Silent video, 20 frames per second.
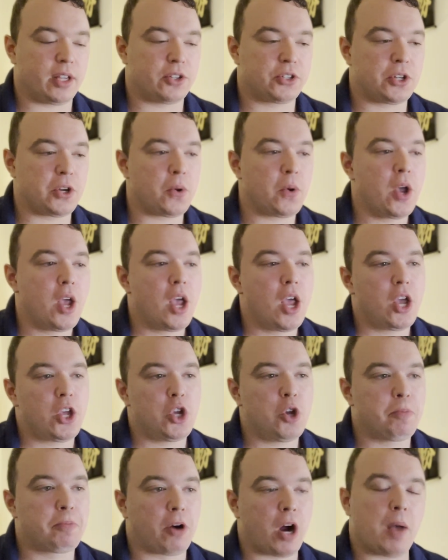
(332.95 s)
So
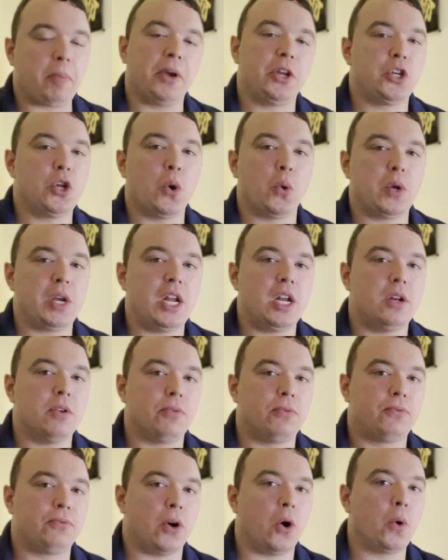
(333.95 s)
you probably don't need to
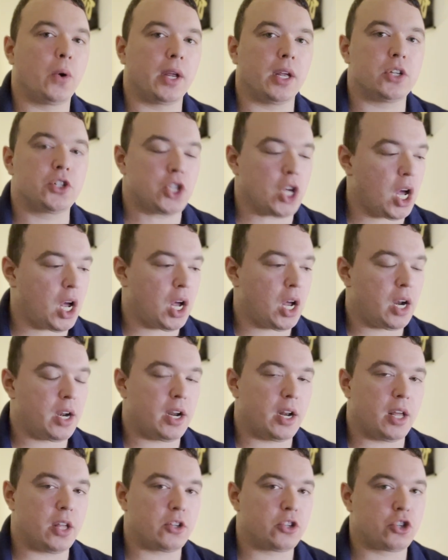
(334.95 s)
focus
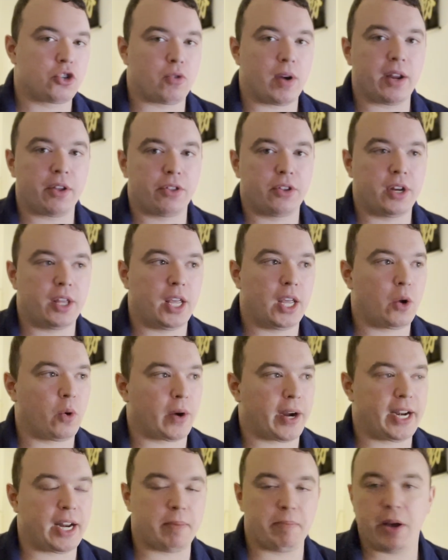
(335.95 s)
on strengthening or
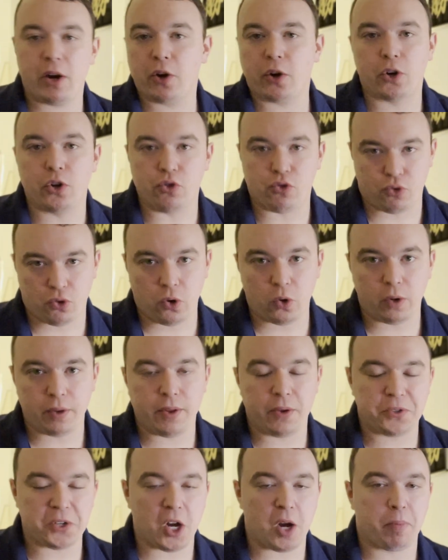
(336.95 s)
getting better control in
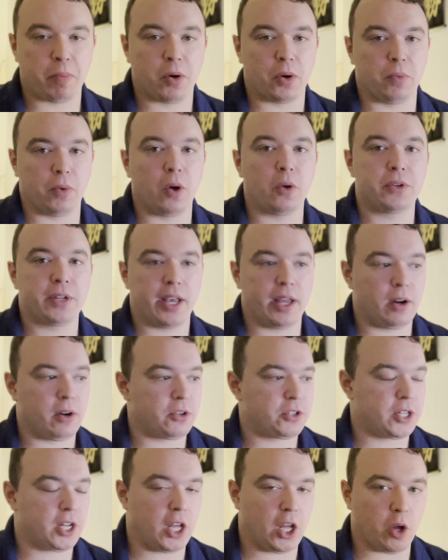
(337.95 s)
those upward
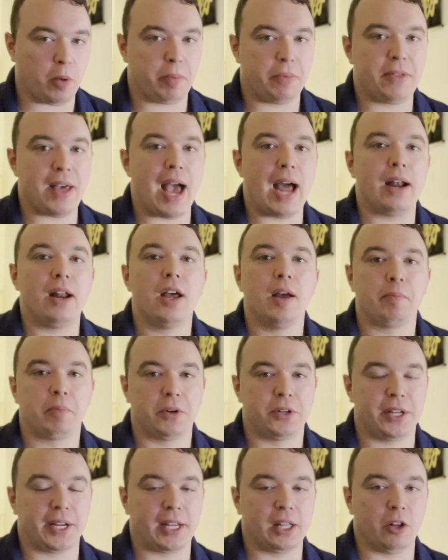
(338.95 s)
rotators to help that
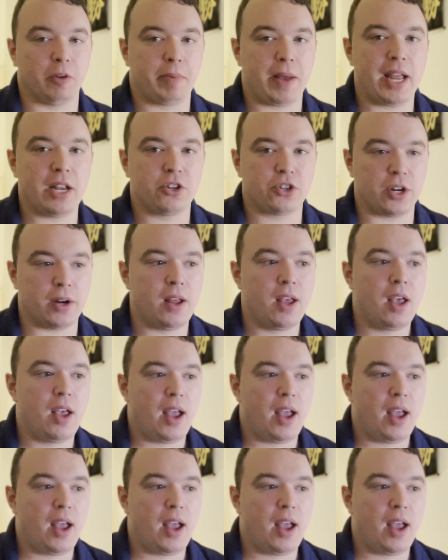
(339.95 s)
particular patient.